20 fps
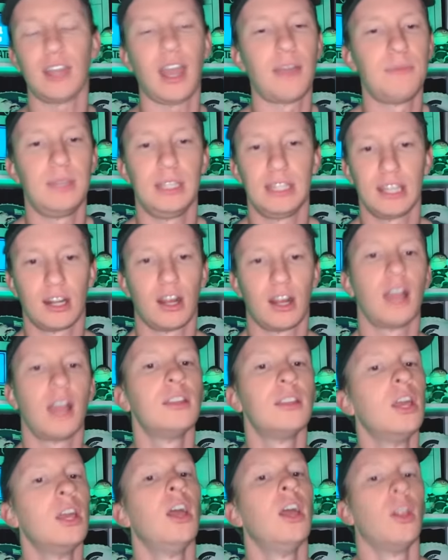I mean, there
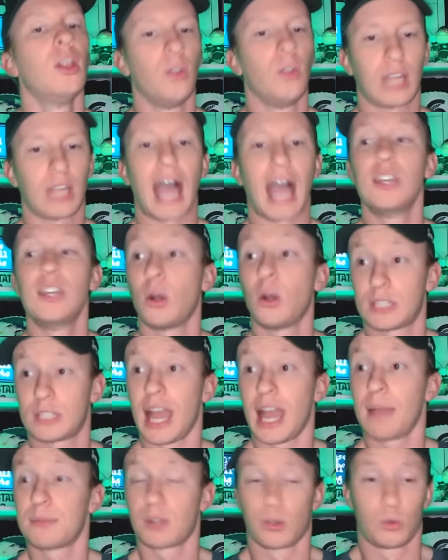look, I know
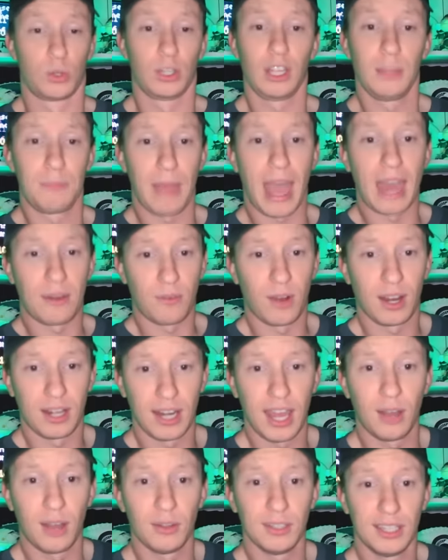times are really bad right
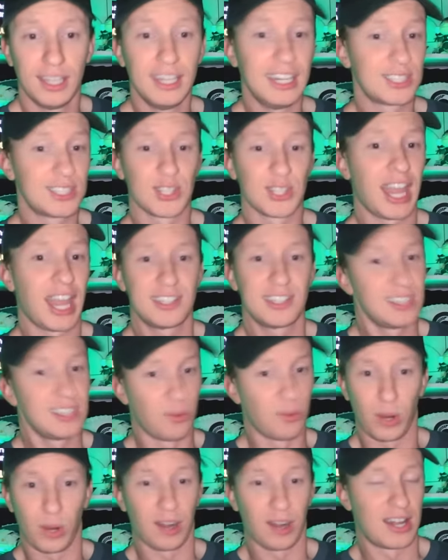now in East
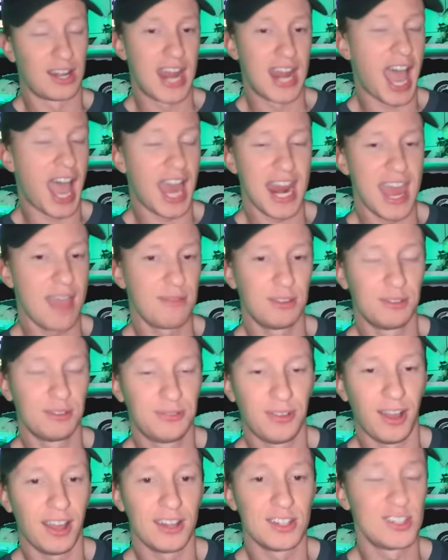Lansing, and we are not having
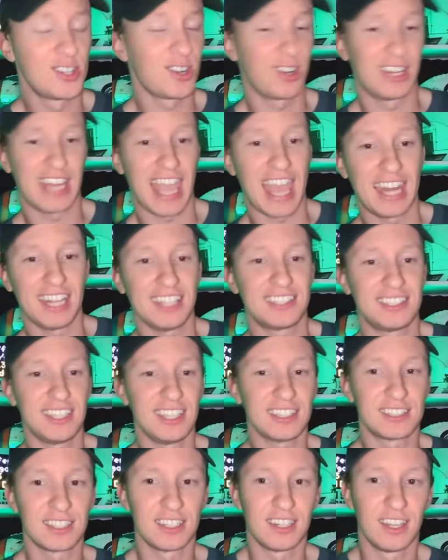fun during any
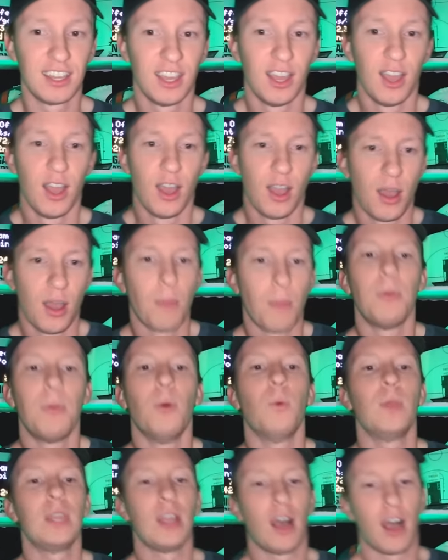season
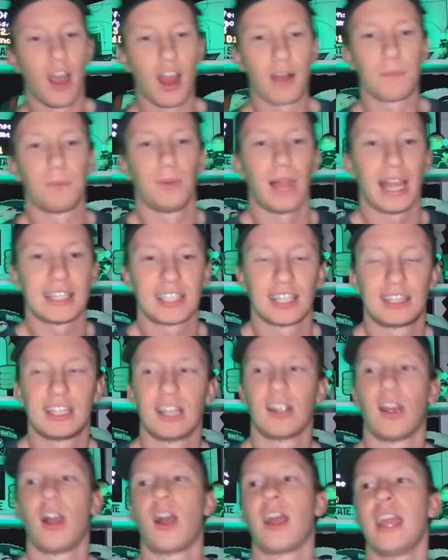but we are blessed that
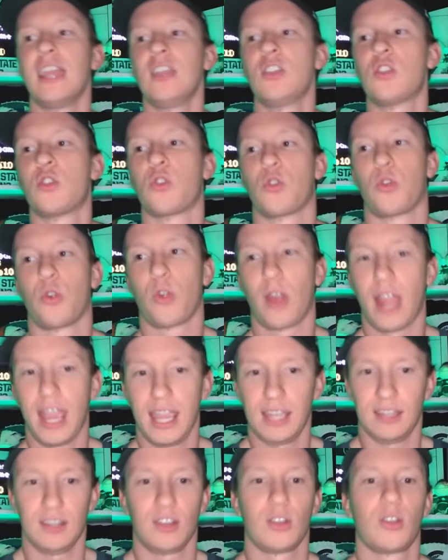there are a
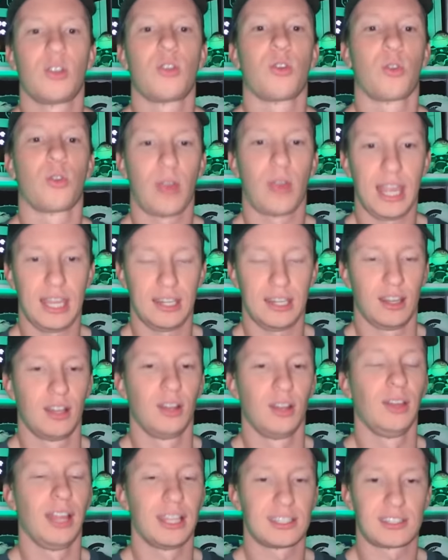great, great
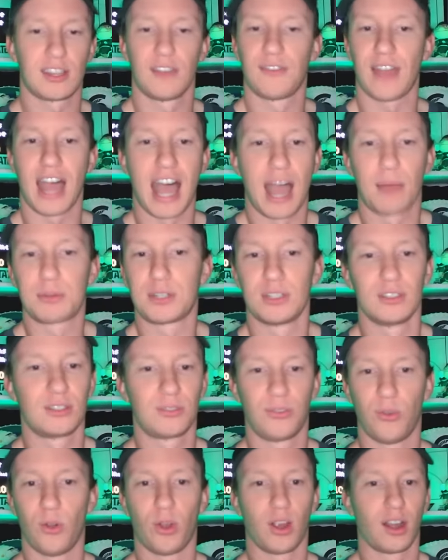list of
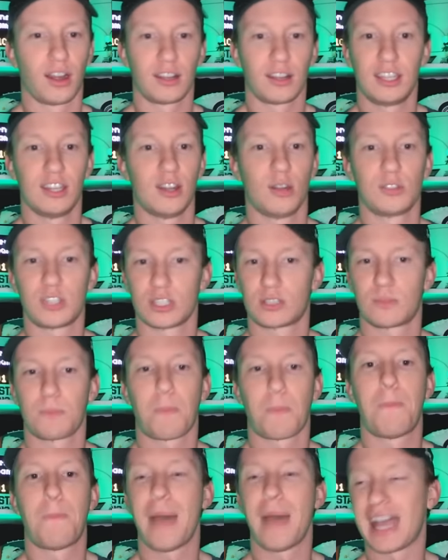options for, you know, just
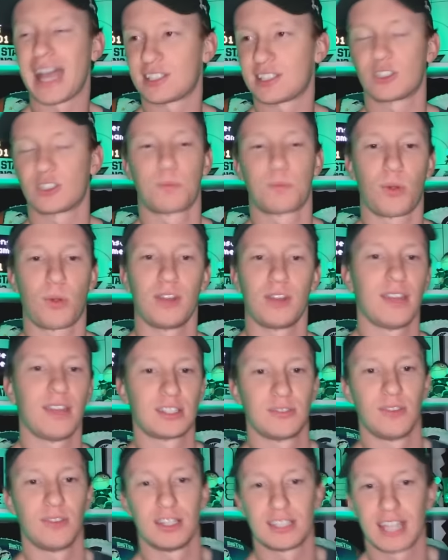best sporting
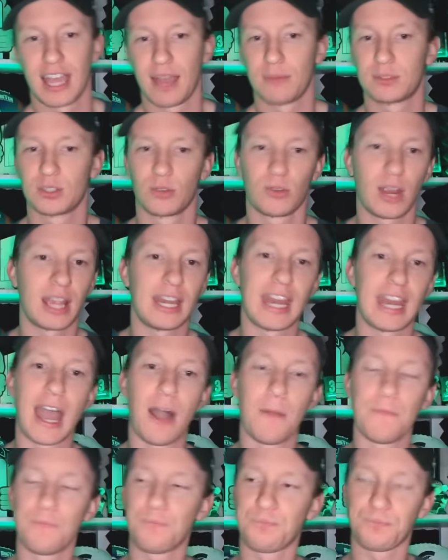events of all time. So right
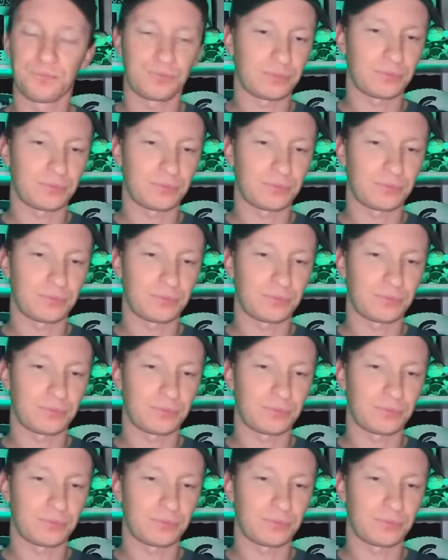now,